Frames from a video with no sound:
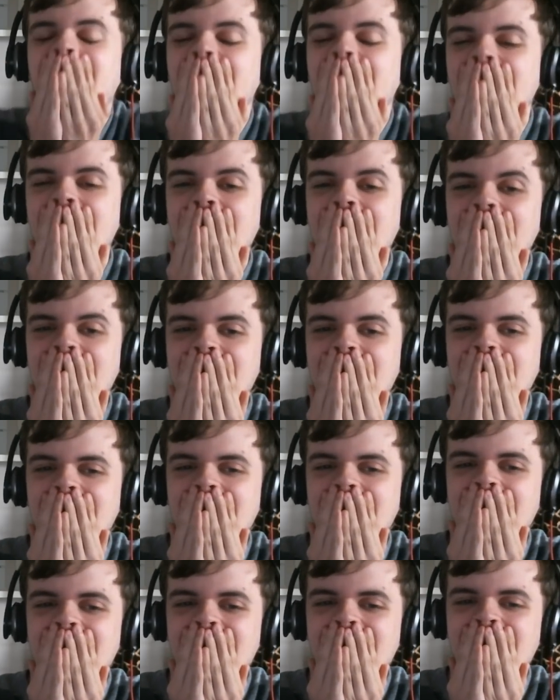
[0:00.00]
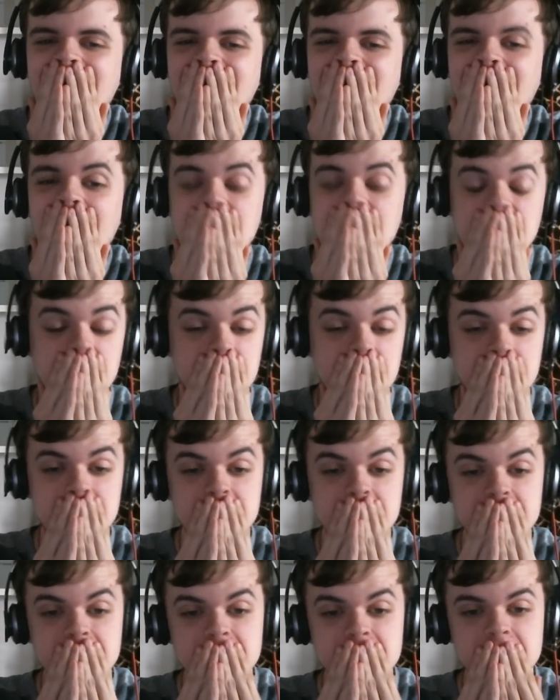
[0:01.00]

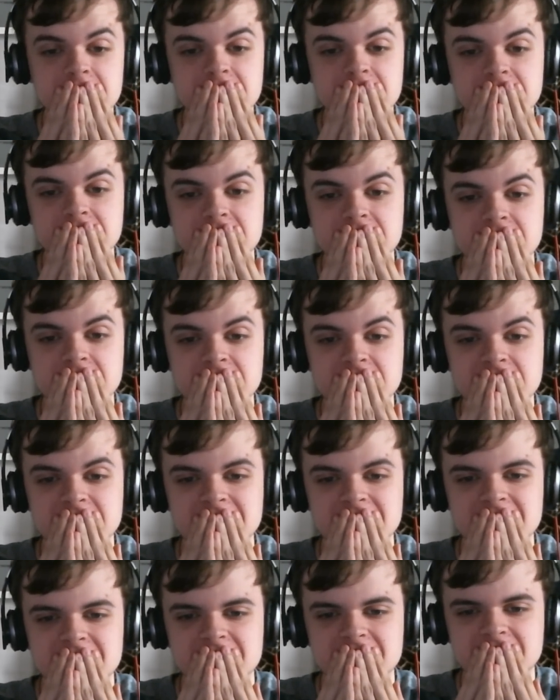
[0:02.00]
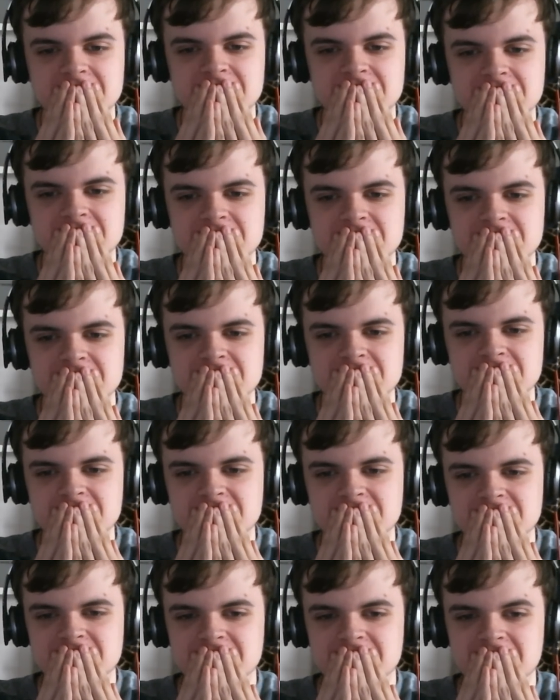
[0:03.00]

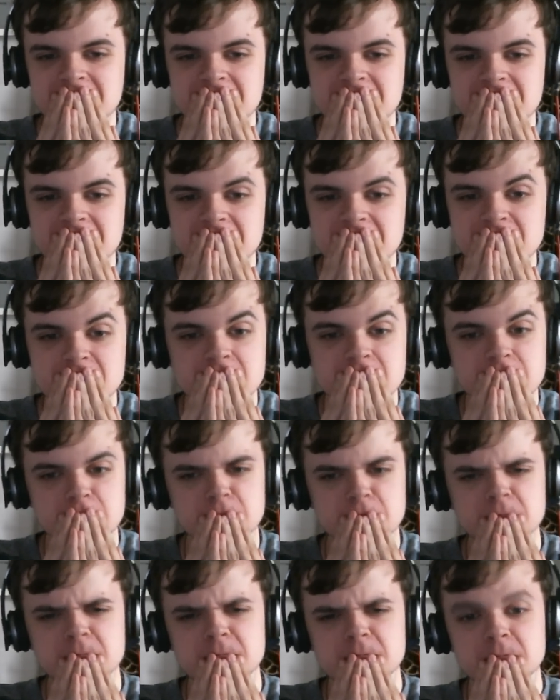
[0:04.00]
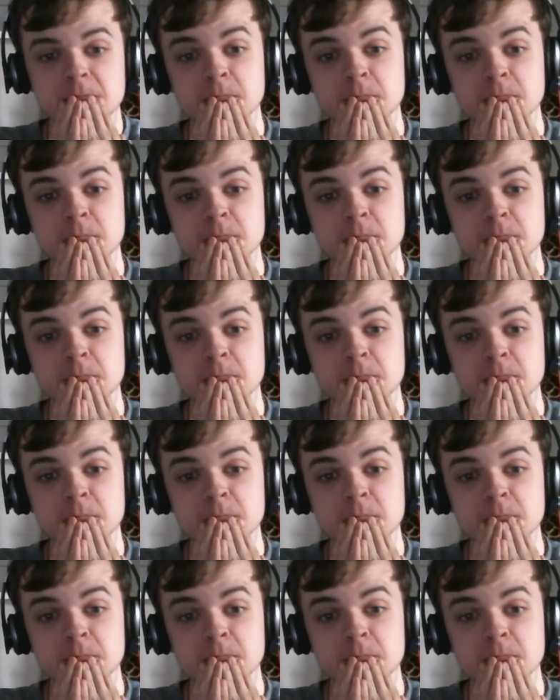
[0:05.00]
(no one is talking)